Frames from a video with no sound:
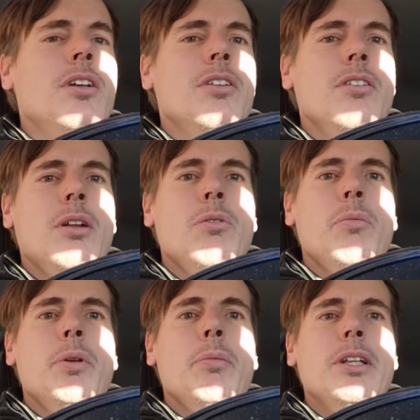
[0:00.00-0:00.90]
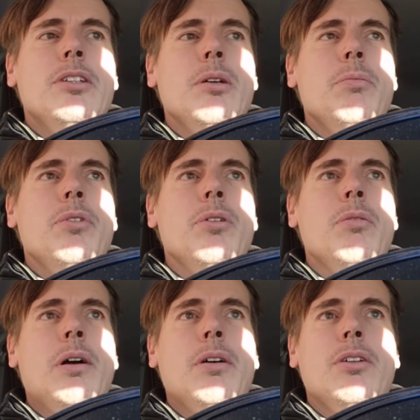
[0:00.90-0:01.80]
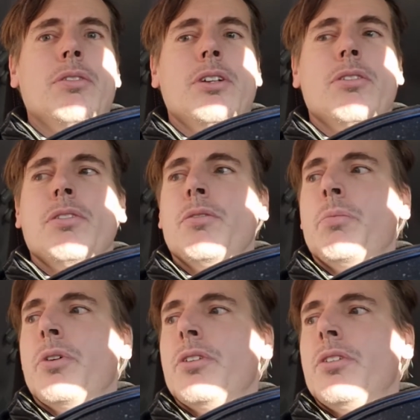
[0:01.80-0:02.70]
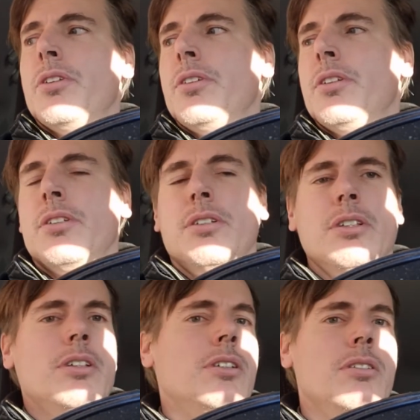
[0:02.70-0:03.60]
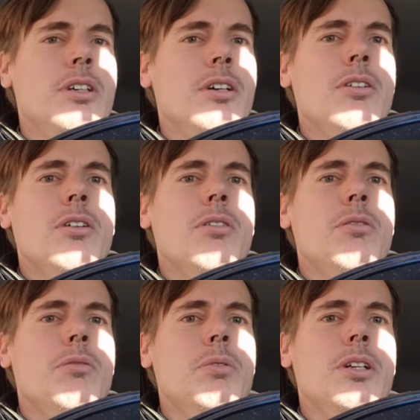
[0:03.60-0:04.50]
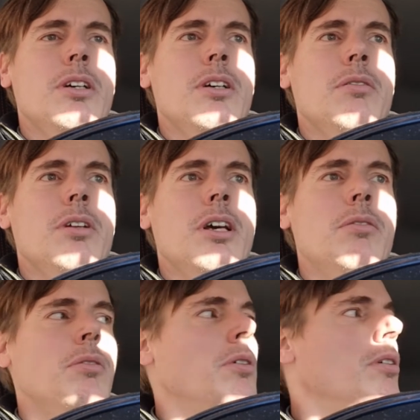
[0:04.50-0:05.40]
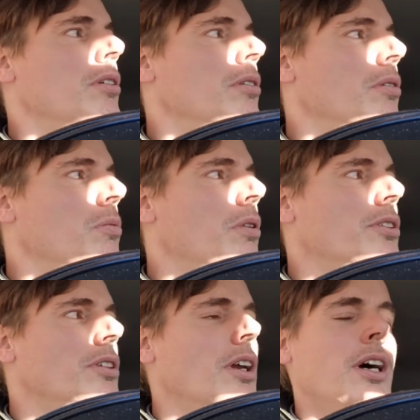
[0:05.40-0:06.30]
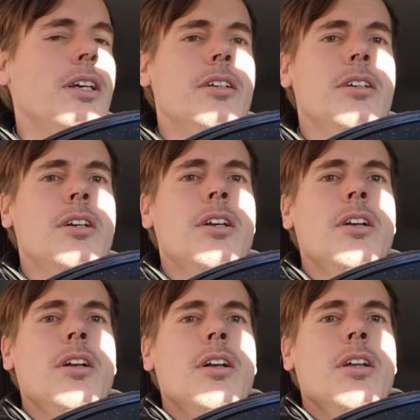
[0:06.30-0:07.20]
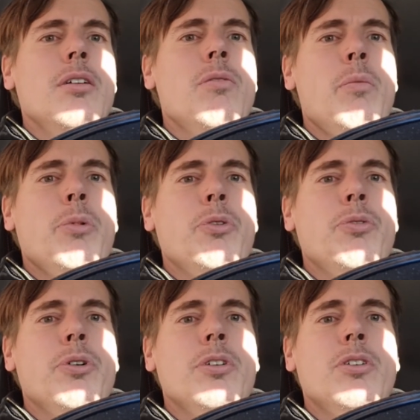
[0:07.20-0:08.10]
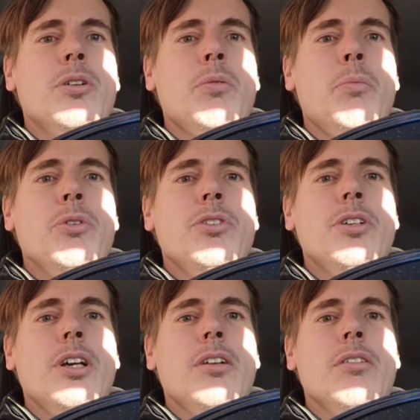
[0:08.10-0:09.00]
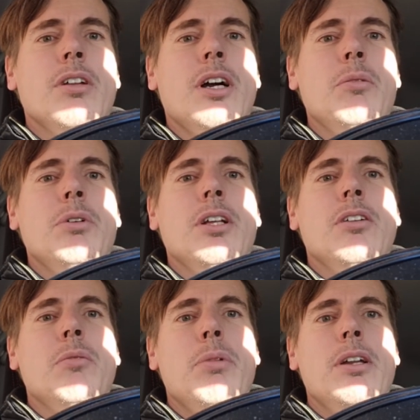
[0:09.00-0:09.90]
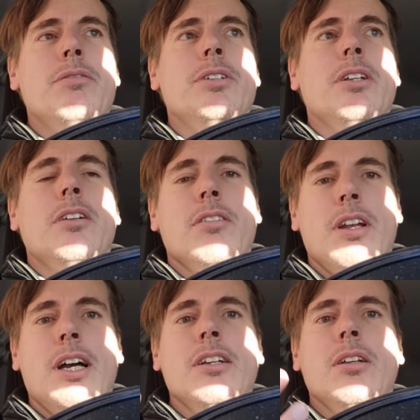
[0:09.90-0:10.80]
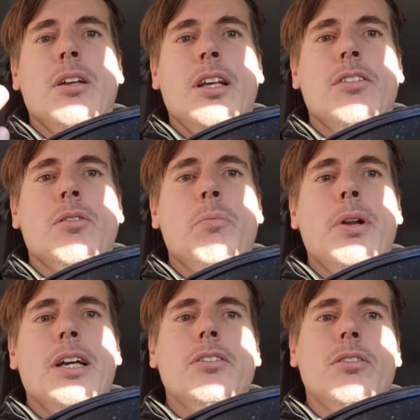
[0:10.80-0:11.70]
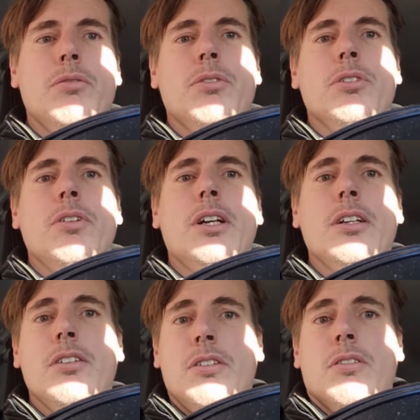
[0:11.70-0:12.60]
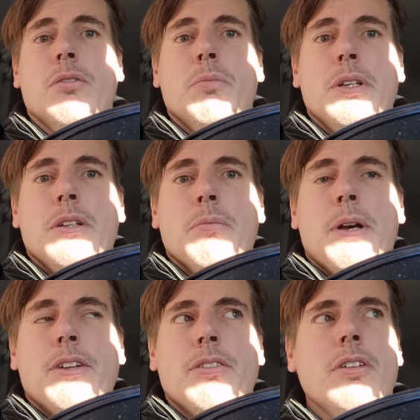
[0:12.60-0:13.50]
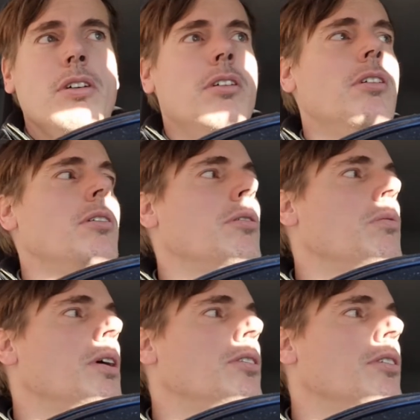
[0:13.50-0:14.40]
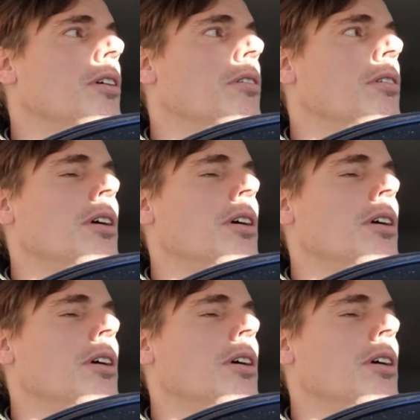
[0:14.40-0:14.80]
So that will be my tip. Whereas with the Swift Sport, you can go with whatever one you like. The 1.4 turbo booster yet non-hybrid has the benefit that it's lighter and less complex. So for track days, this could be the best way to go.